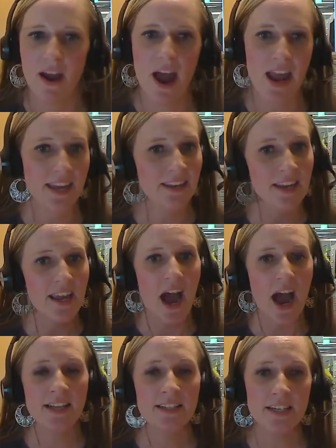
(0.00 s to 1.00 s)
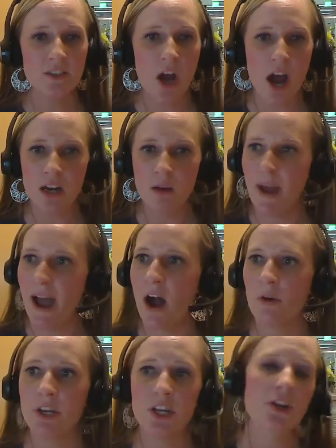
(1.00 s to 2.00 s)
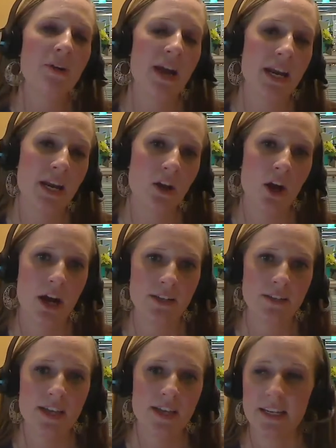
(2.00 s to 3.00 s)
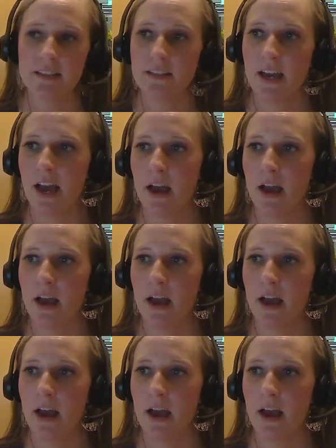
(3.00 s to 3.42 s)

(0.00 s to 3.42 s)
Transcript: I did talk about curating content,